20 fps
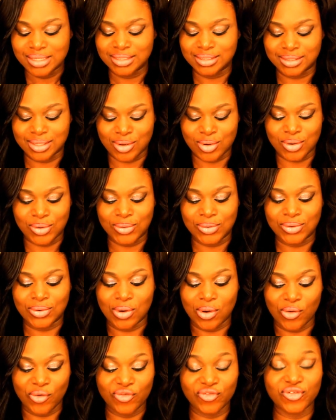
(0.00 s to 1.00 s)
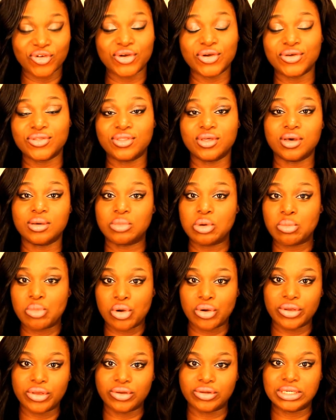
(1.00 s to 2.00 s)
So over the
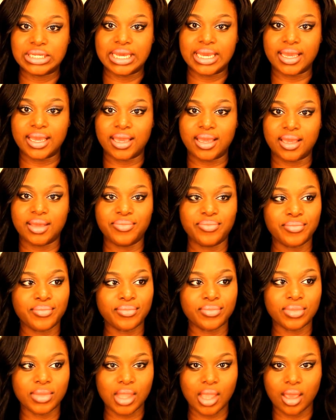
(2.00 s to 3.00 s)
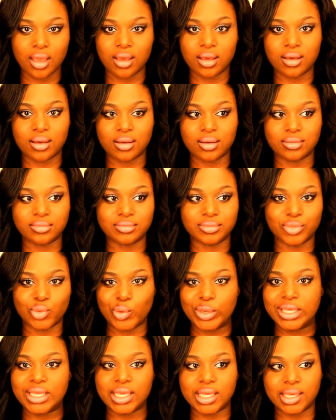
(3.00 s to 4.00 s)
Memorial Day um,
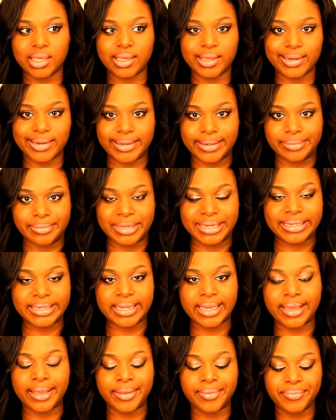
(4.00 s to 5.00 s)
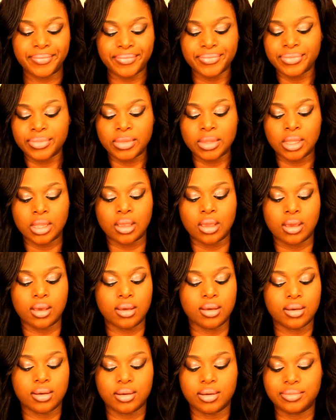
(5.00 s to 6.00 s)
weekend and Monday,
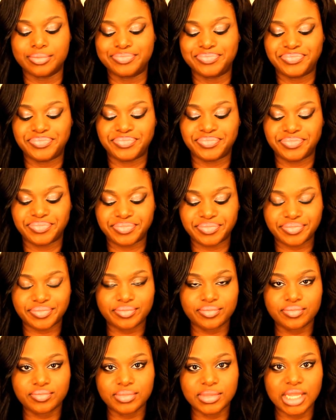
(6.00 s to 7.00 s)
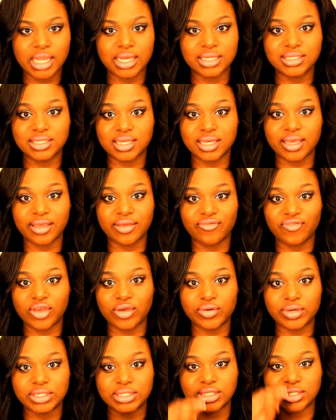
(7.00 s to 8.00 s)
um, I took a
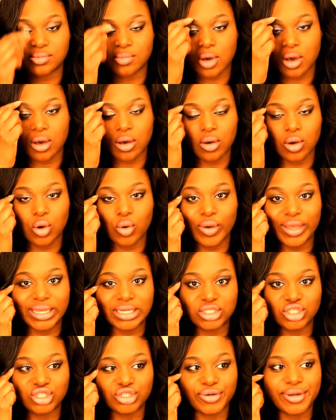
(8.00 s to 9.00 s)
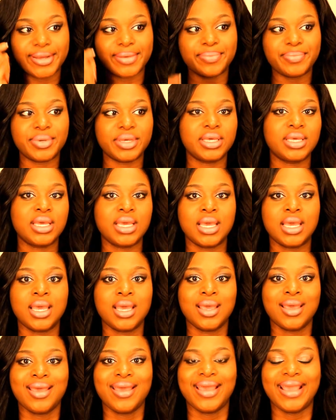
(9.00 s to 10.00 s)
very small quick trip
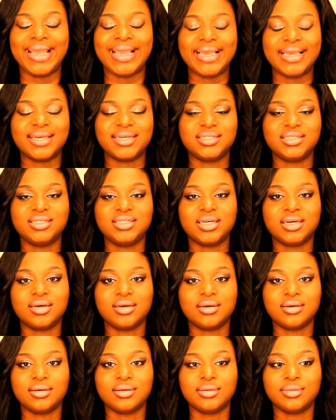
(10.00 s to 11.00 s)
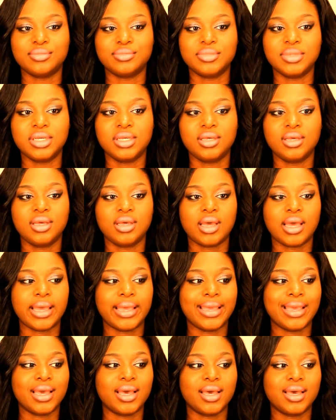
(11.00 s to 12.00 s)
and um,
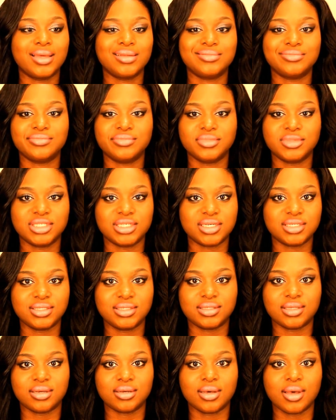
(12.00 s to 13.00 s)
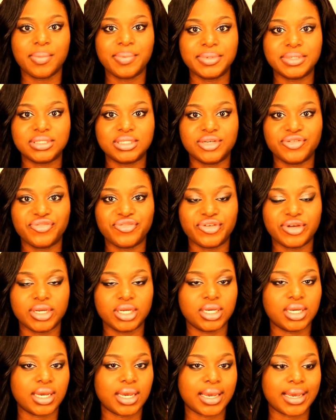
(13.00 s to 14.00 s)
I got just a couple of
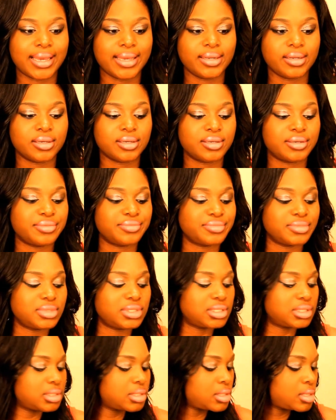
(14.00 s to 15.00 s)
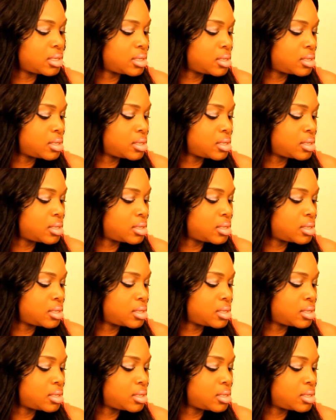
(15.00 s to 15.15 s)
different items